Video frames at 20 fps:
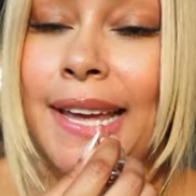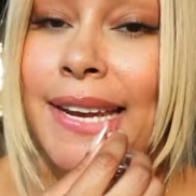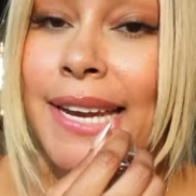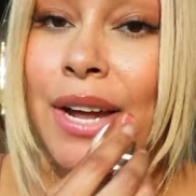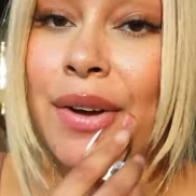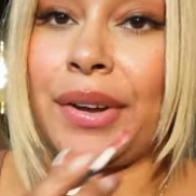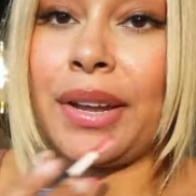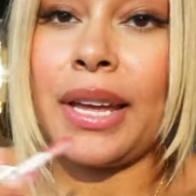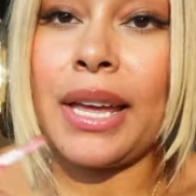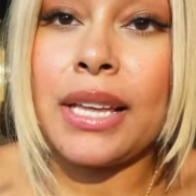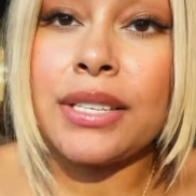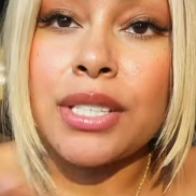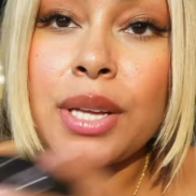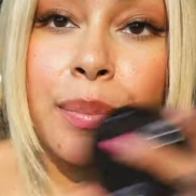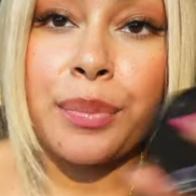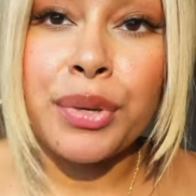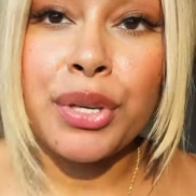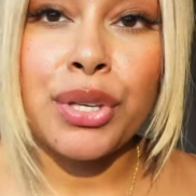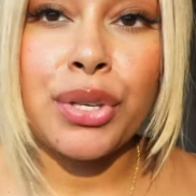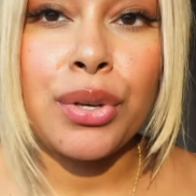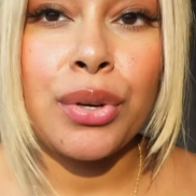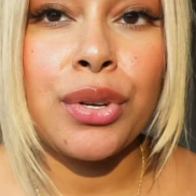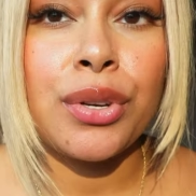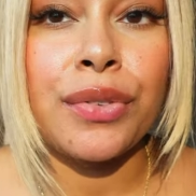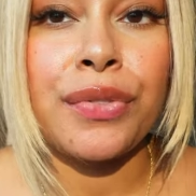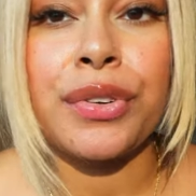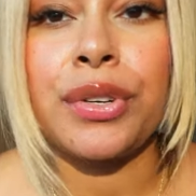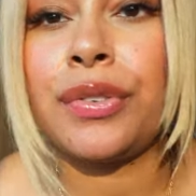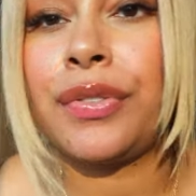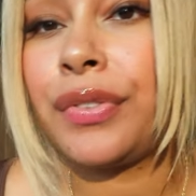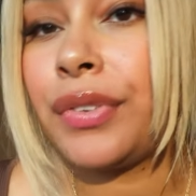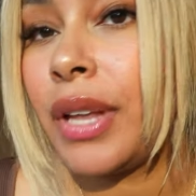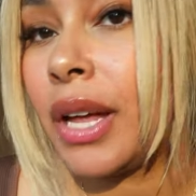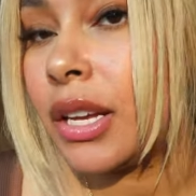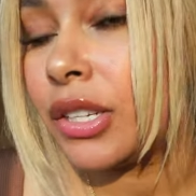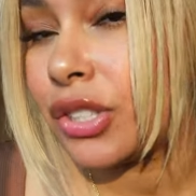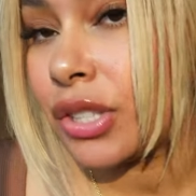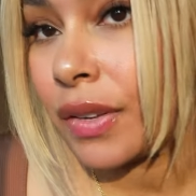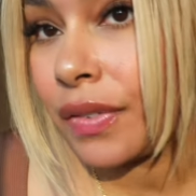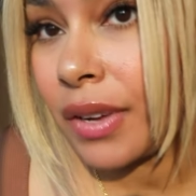Now it is a beautiful
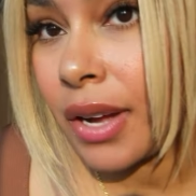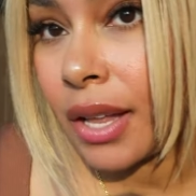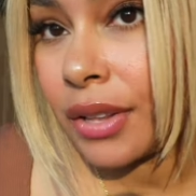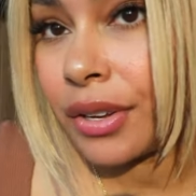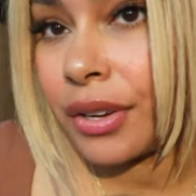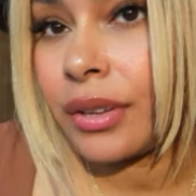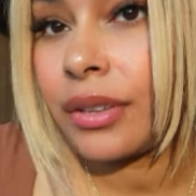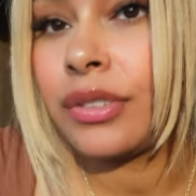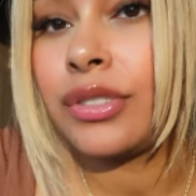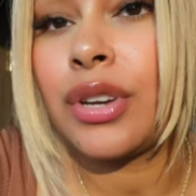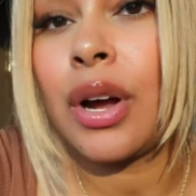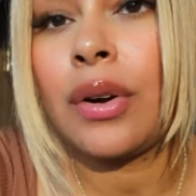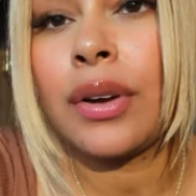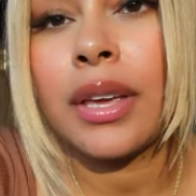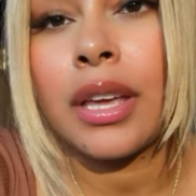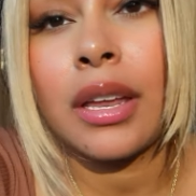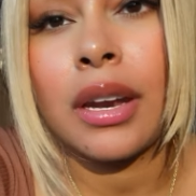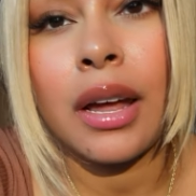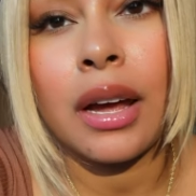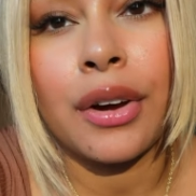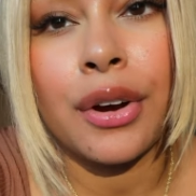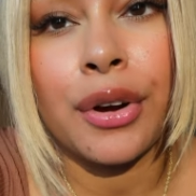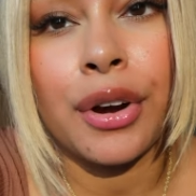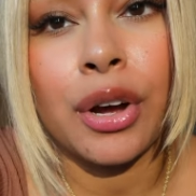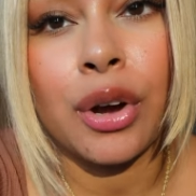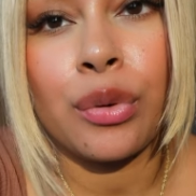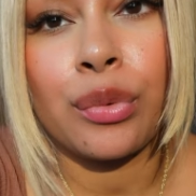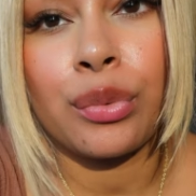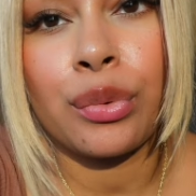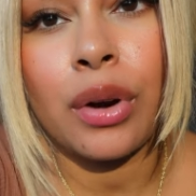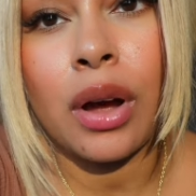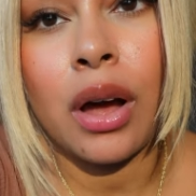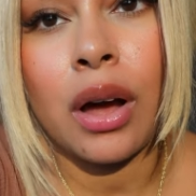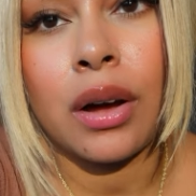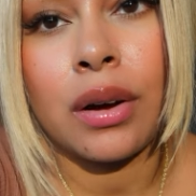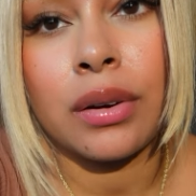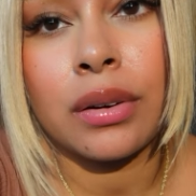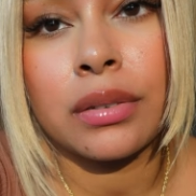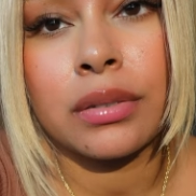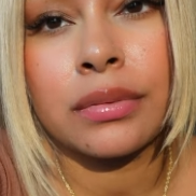flush of color. Don't get a girl
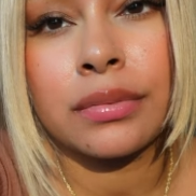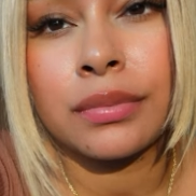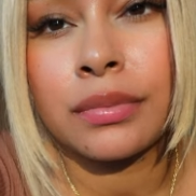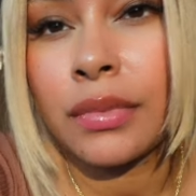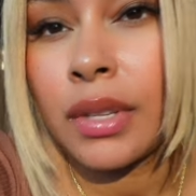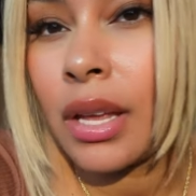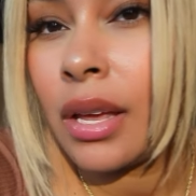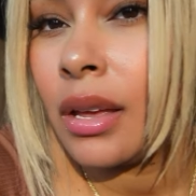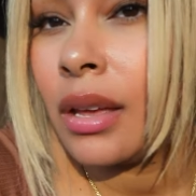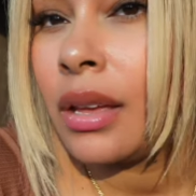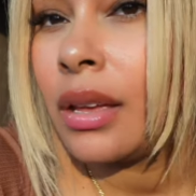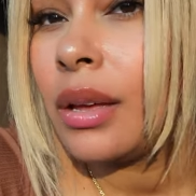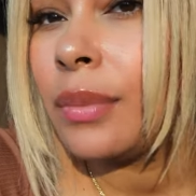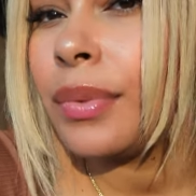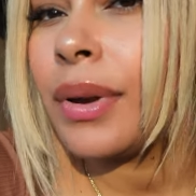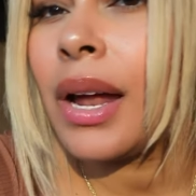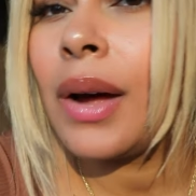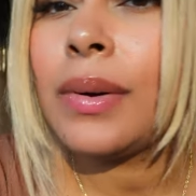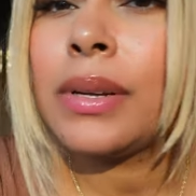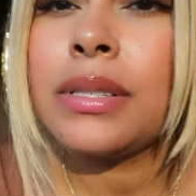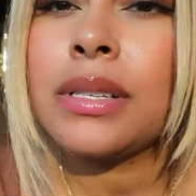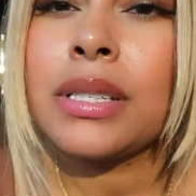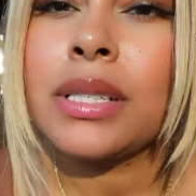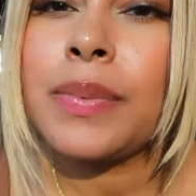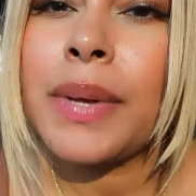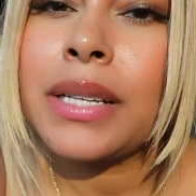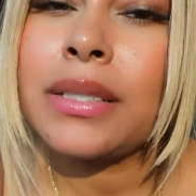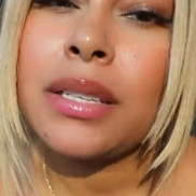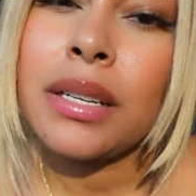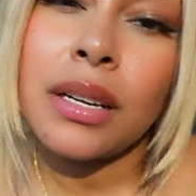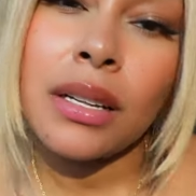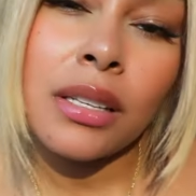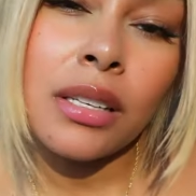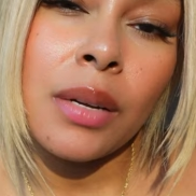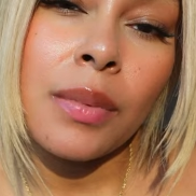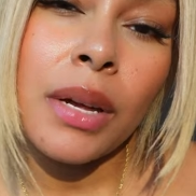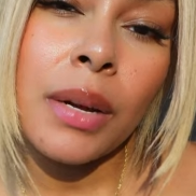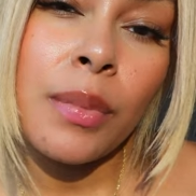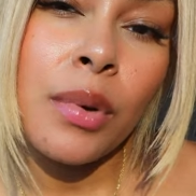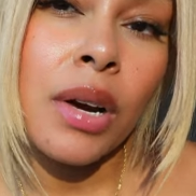wrong. But I was expecting a
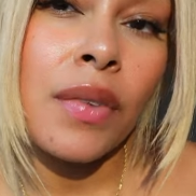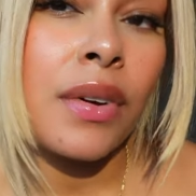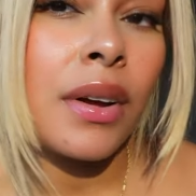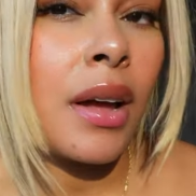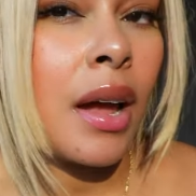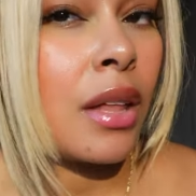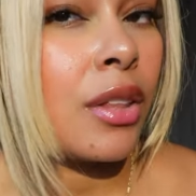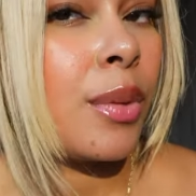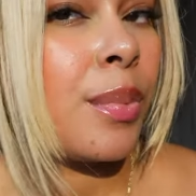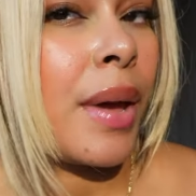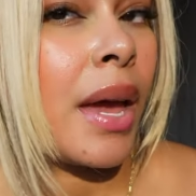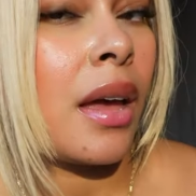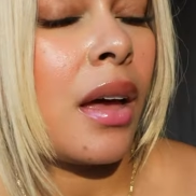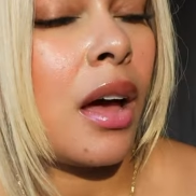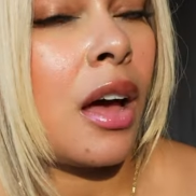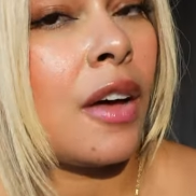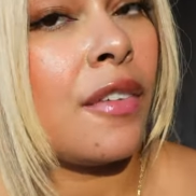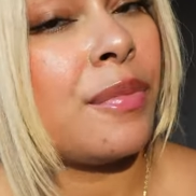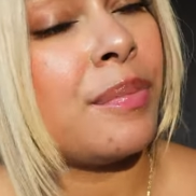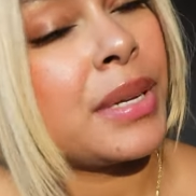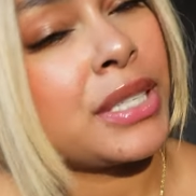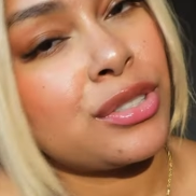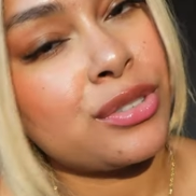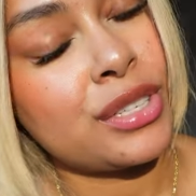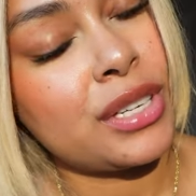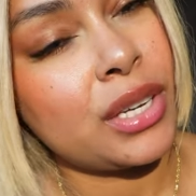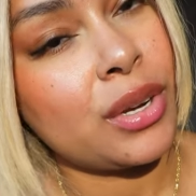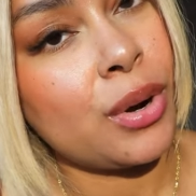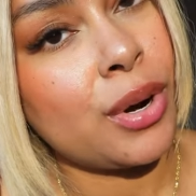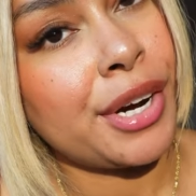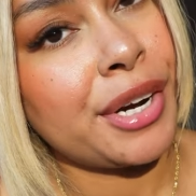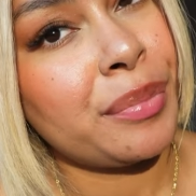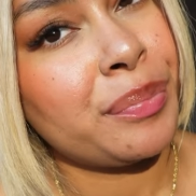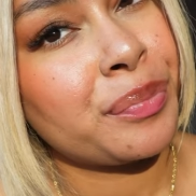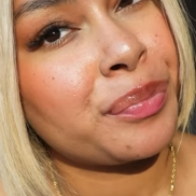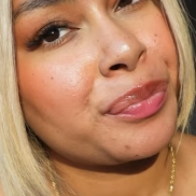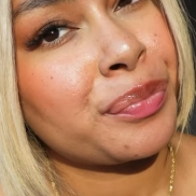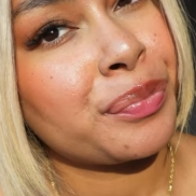little bit more of a color payoff, Mr. Dior.